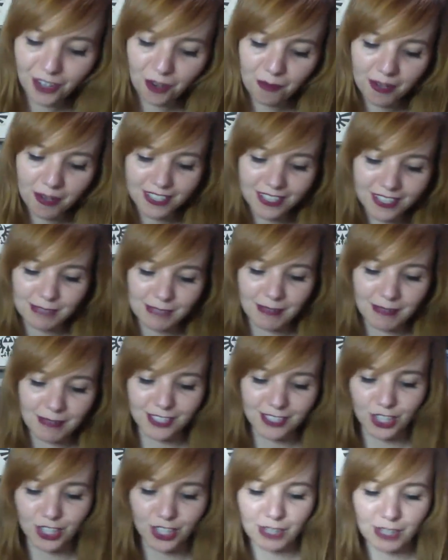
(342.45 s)
he just messaged
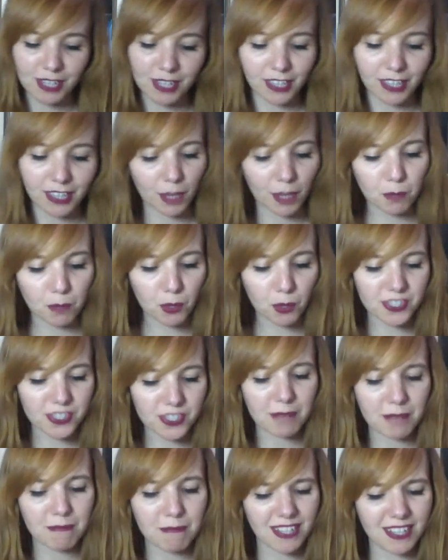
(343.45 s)
us and he was like, they both say
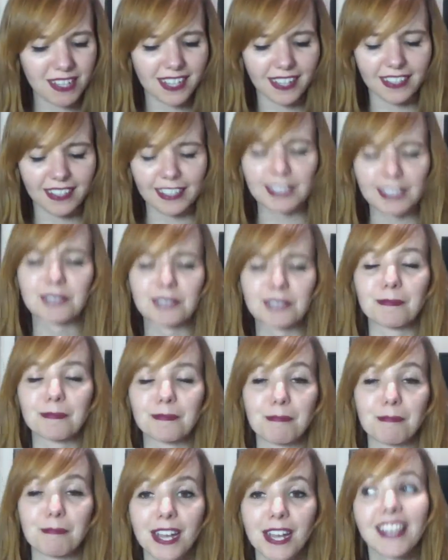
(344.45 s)
May
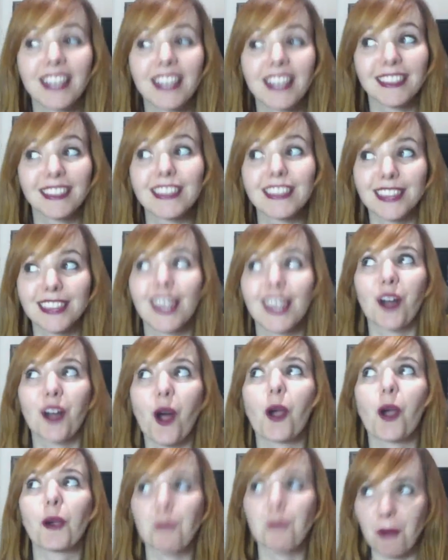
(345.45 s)
2nd. They
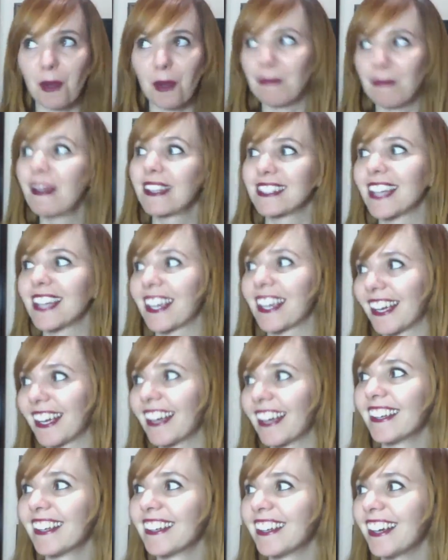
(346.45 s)
are both May 2nd.
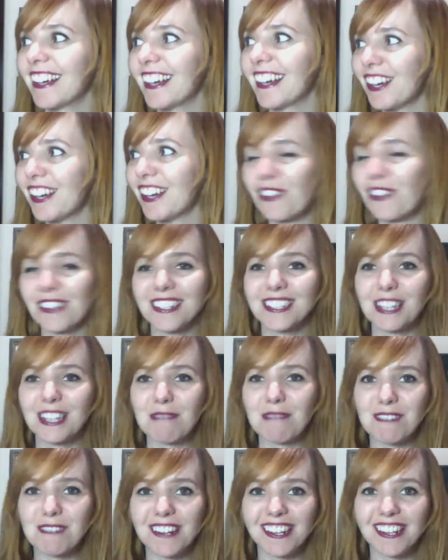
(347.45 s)
We're
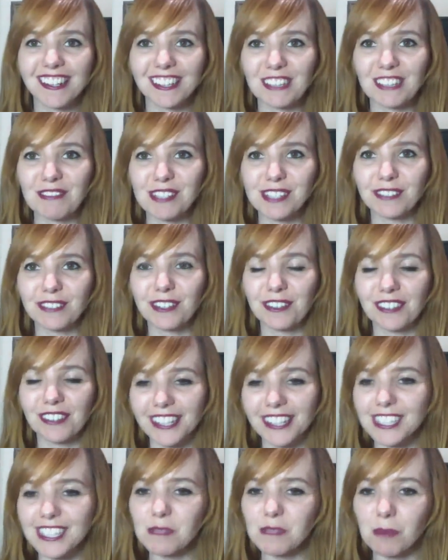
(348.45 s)
separating them so no one
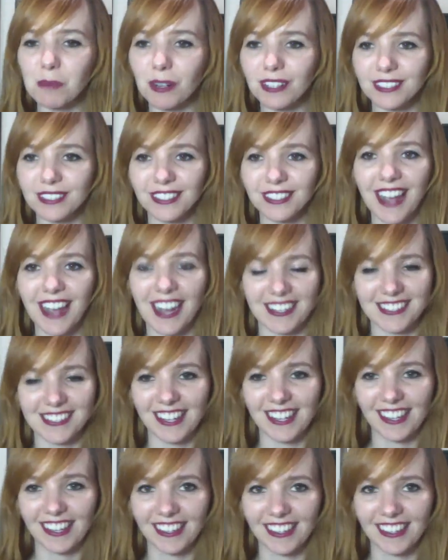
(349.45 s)
gets spoiled on accident.